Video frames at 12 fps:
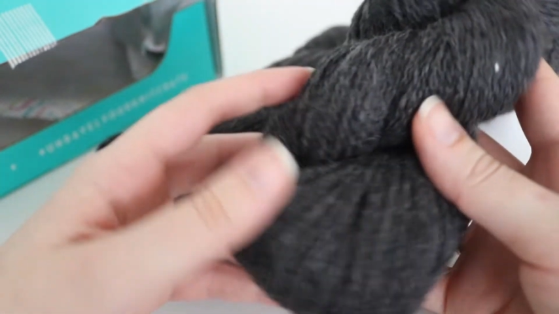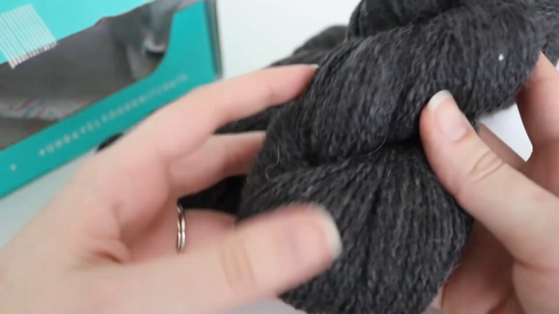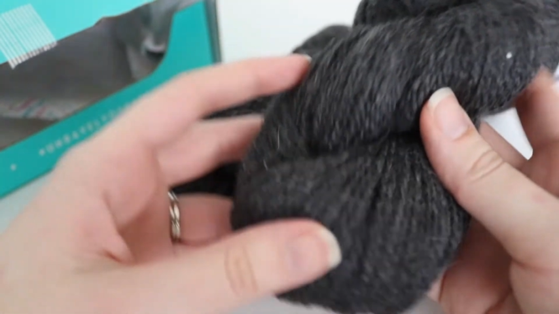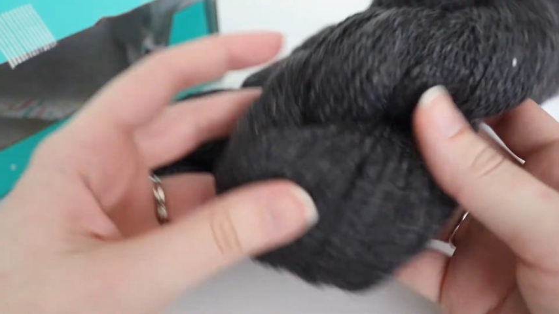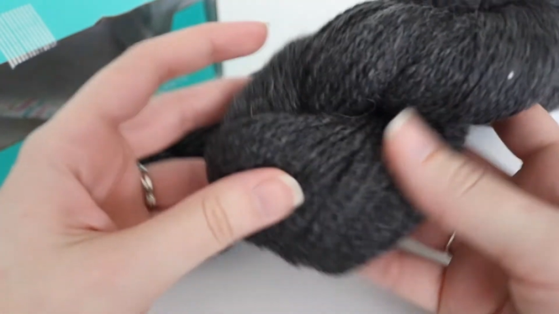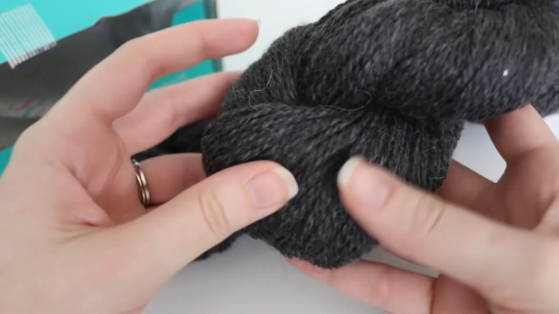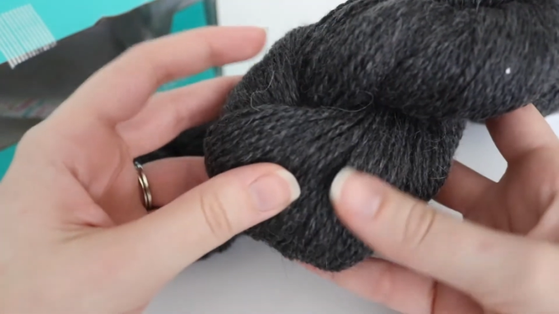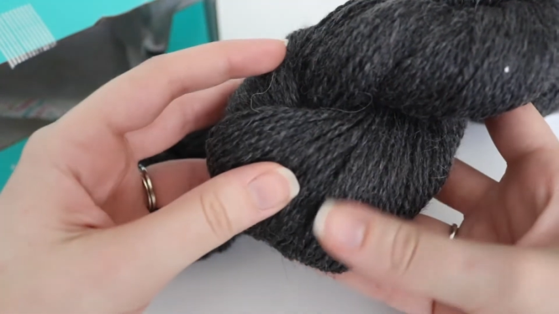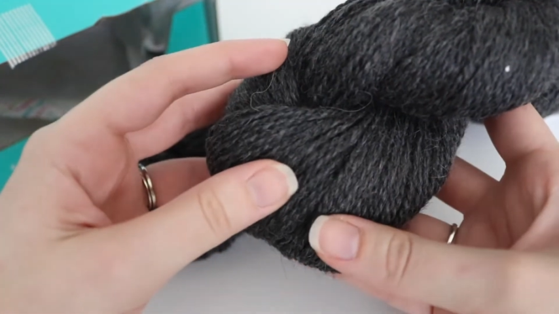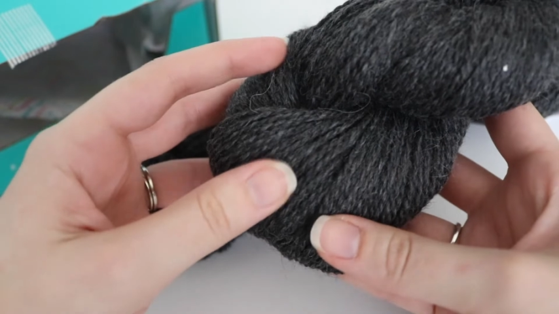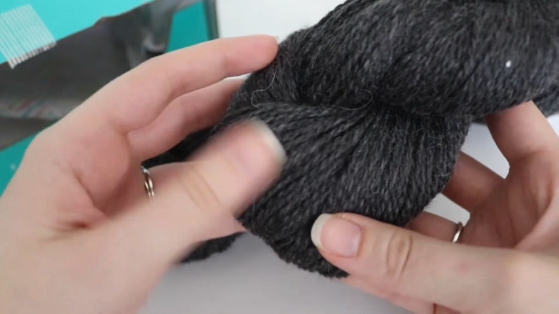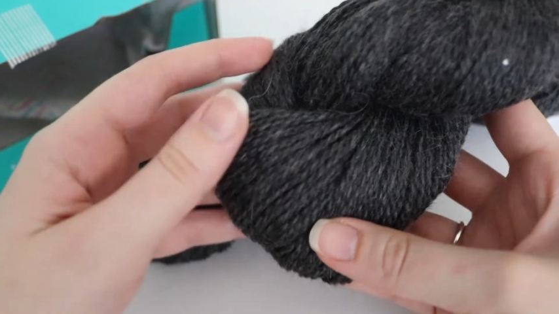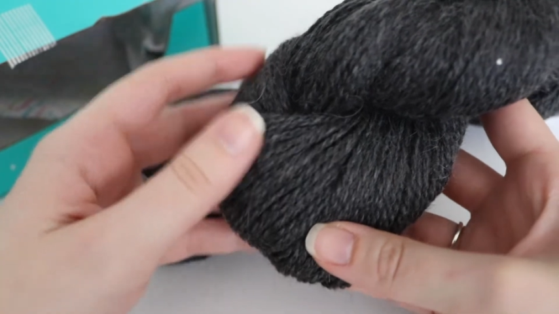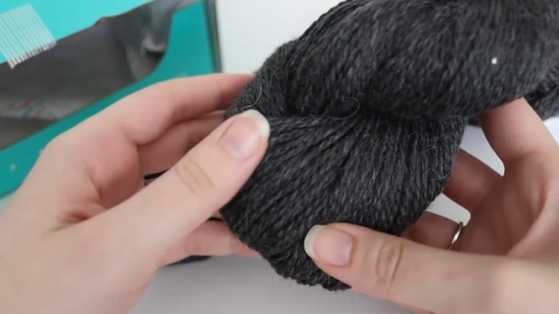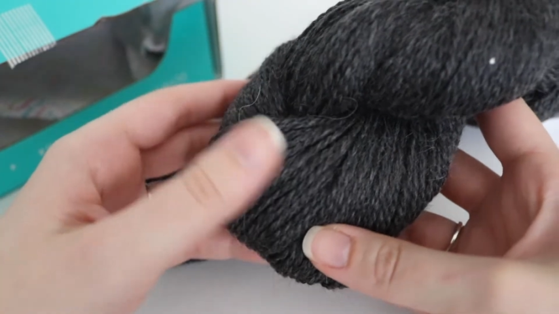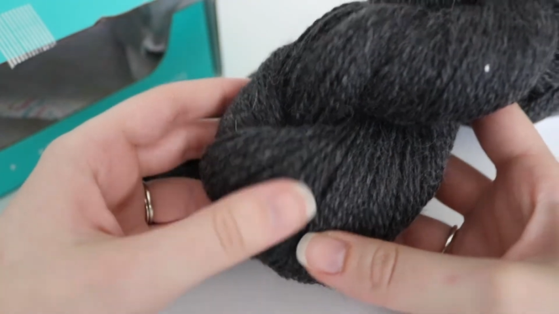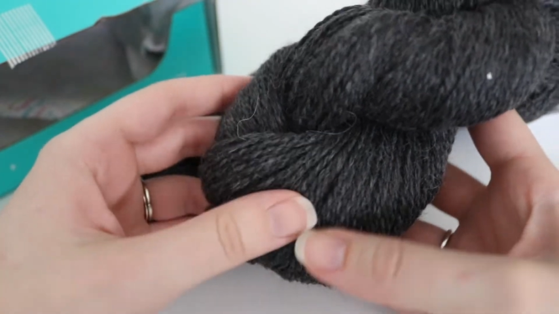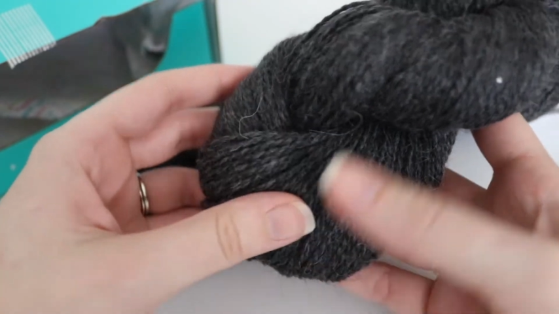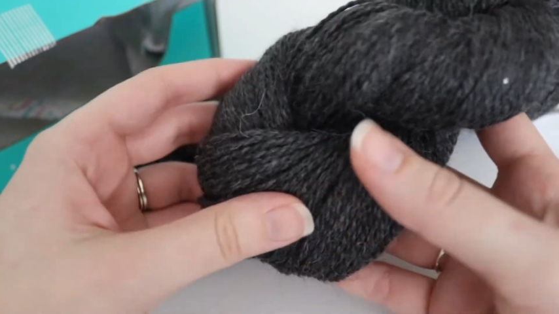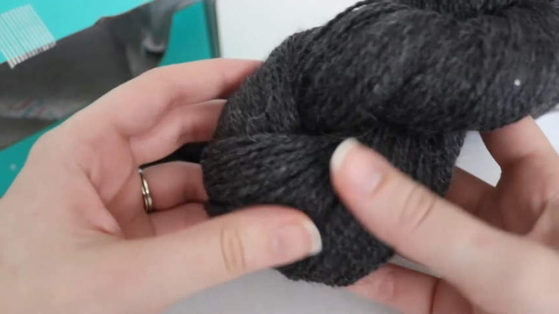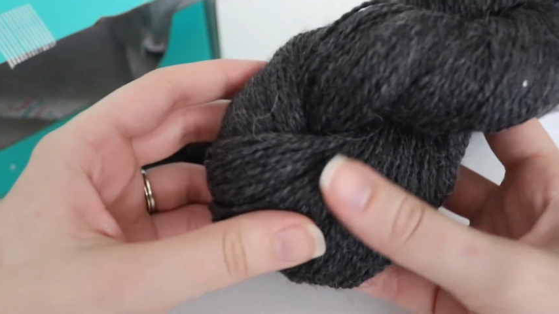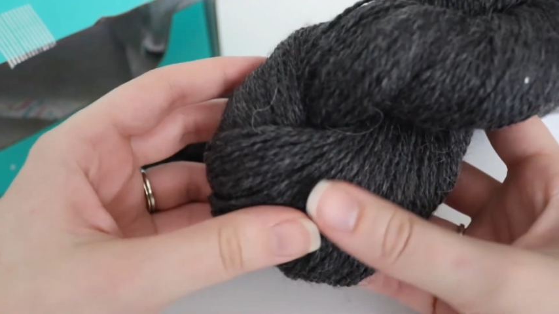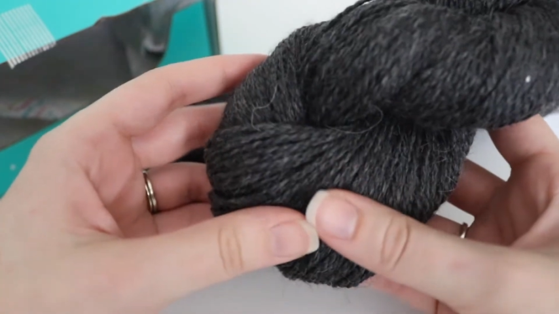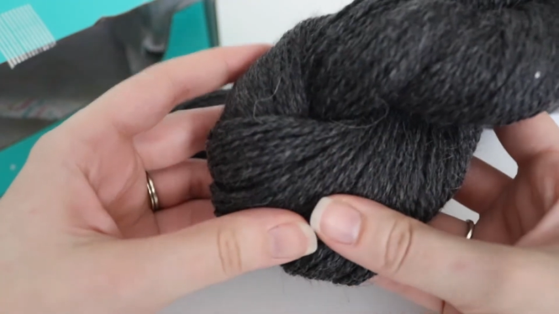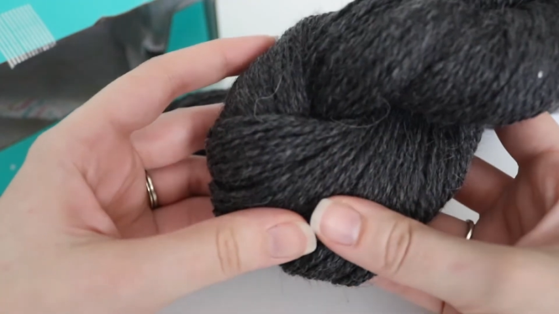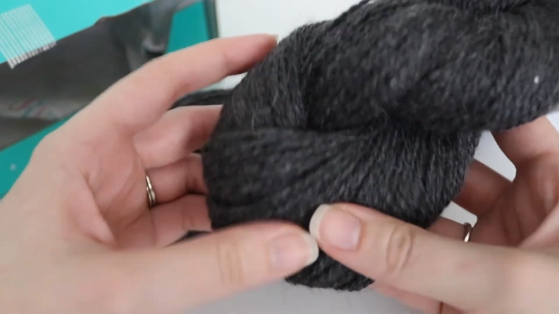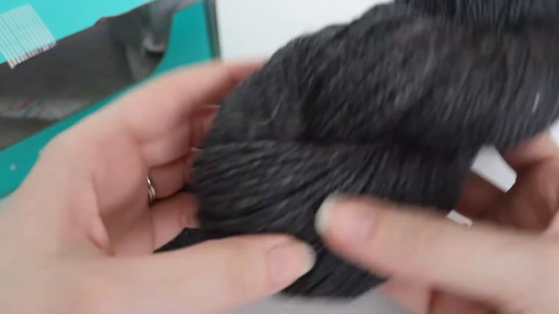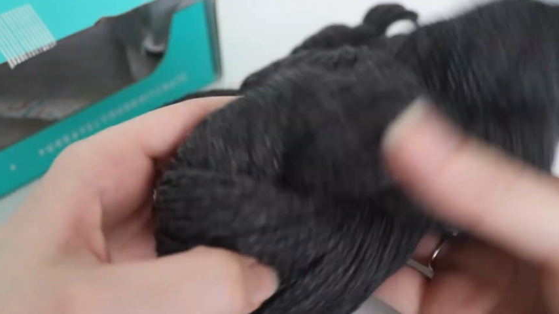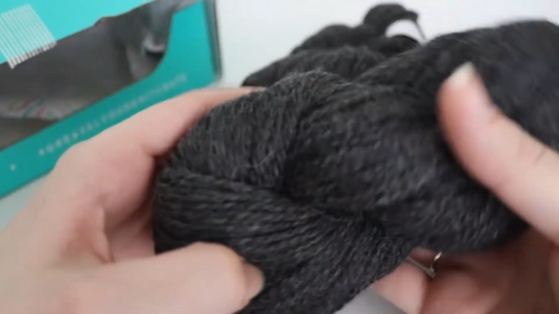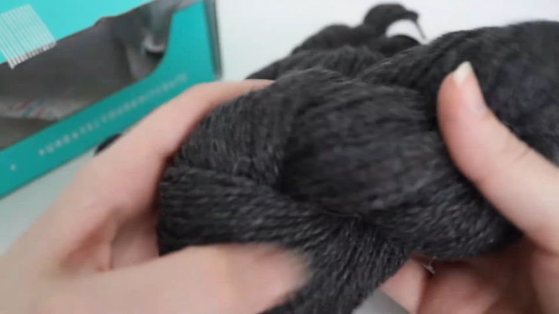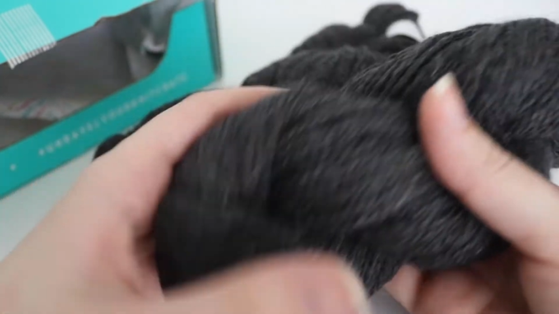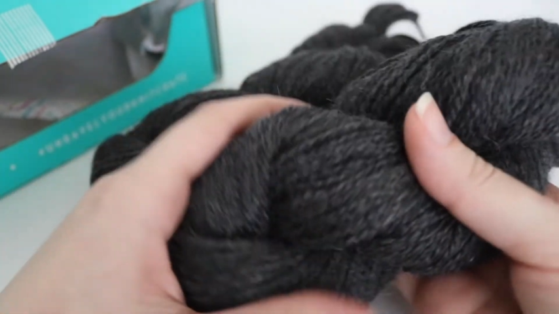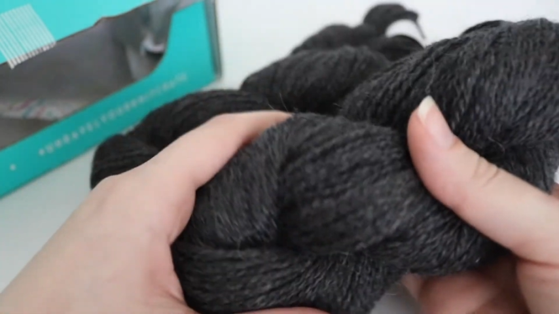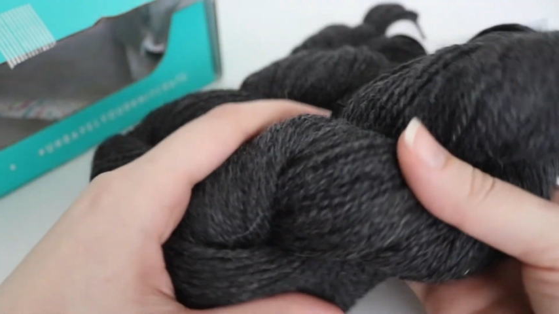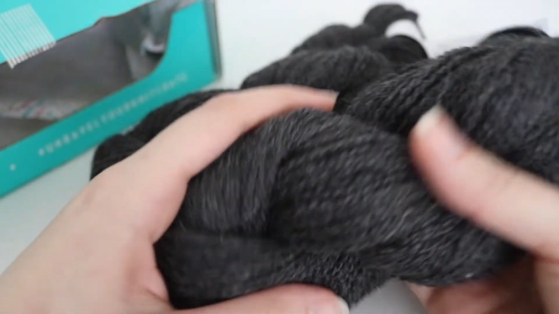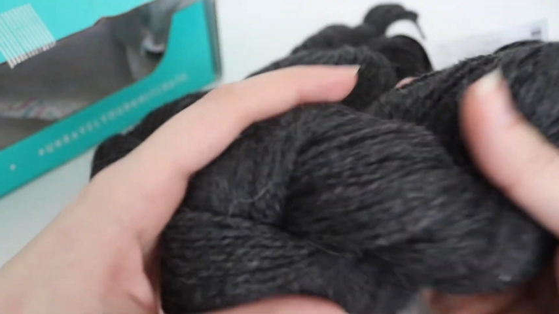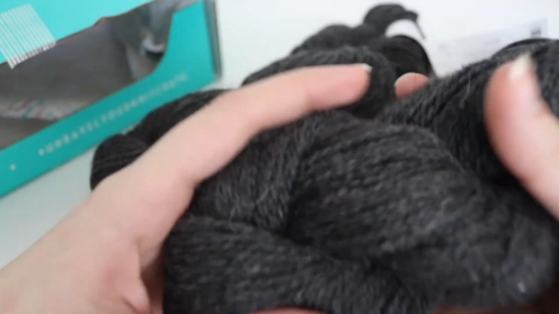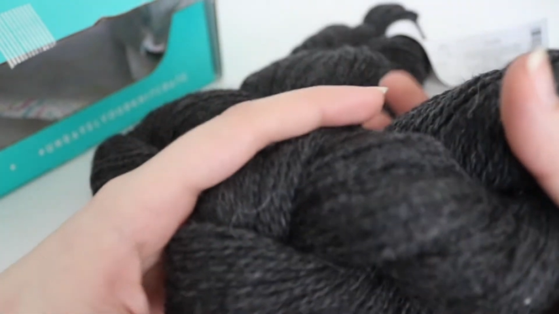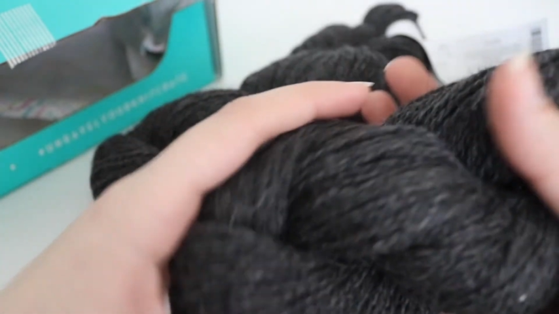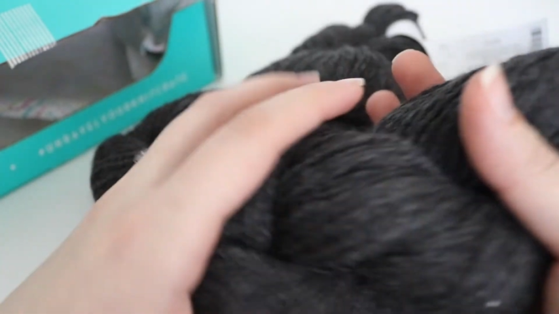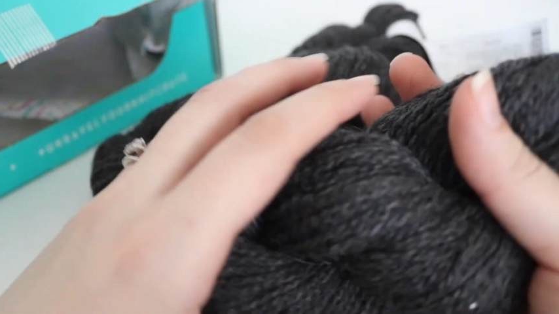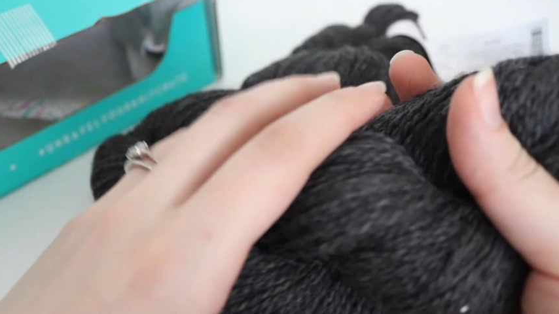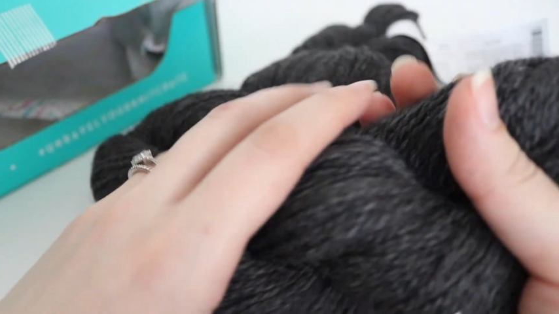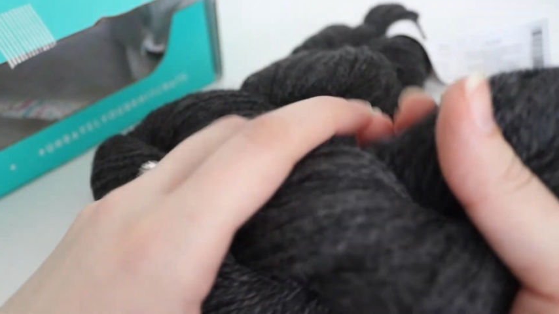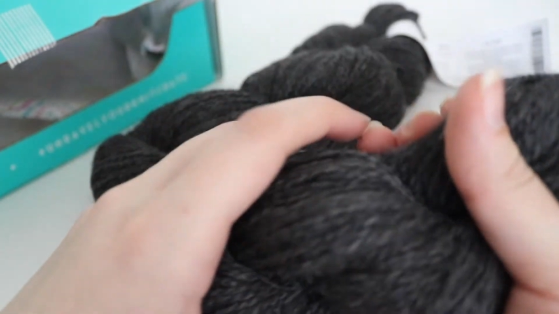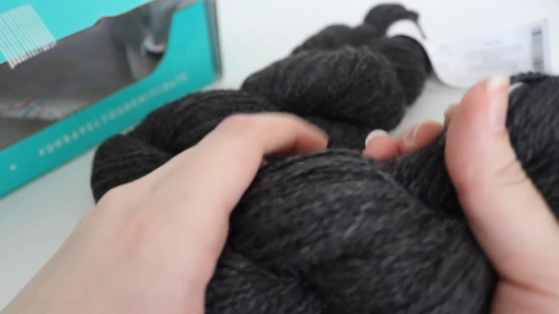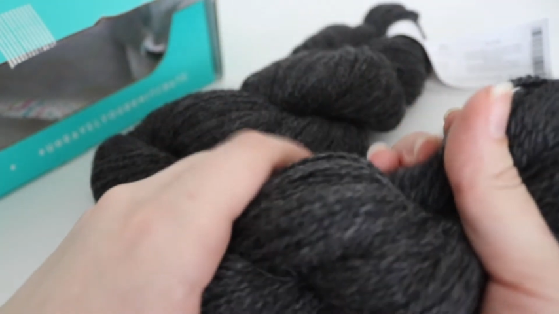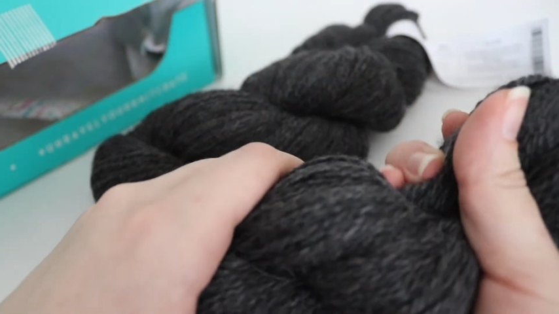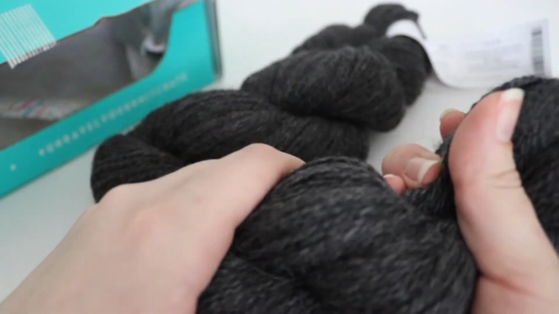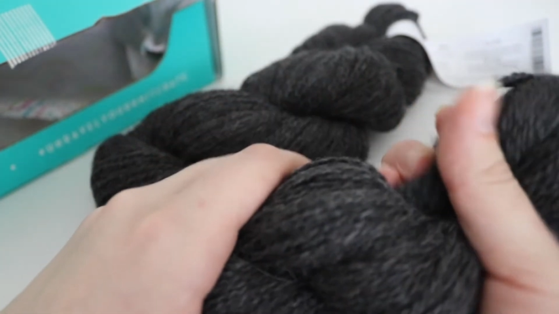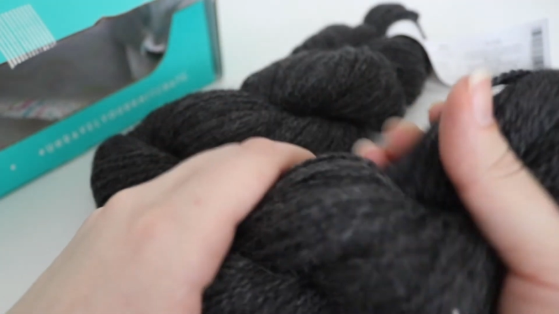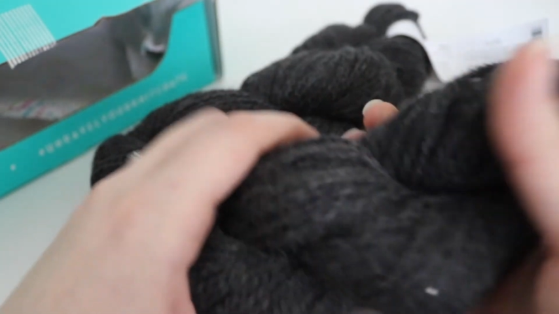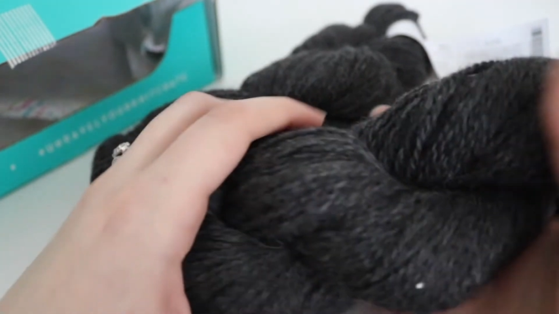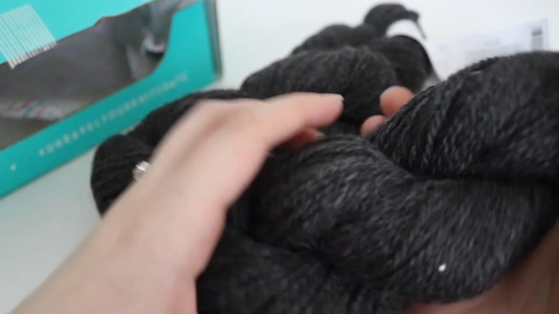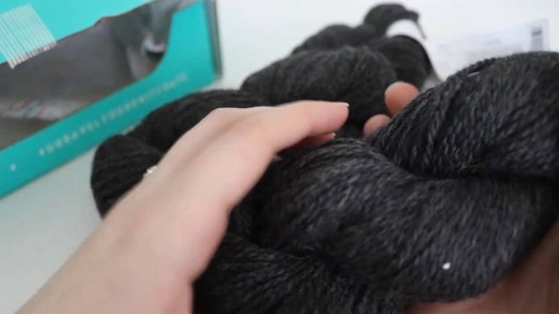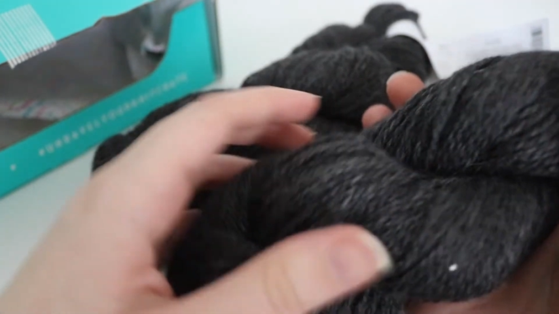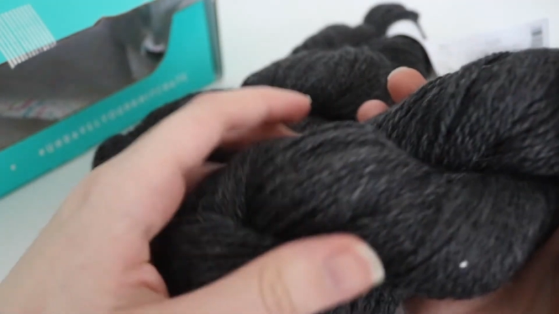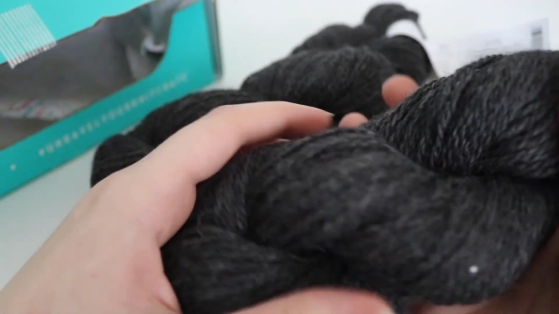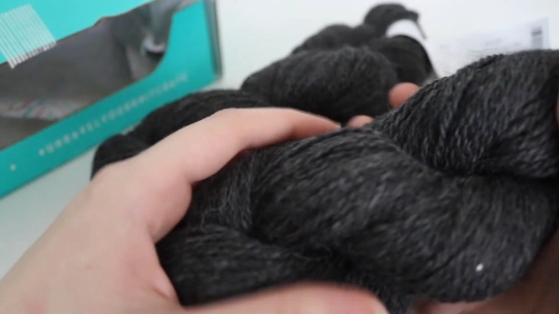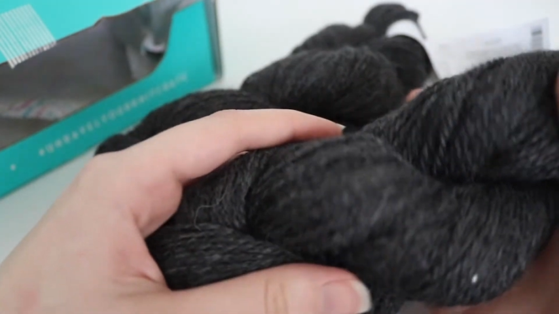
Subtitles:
(no speaker visible)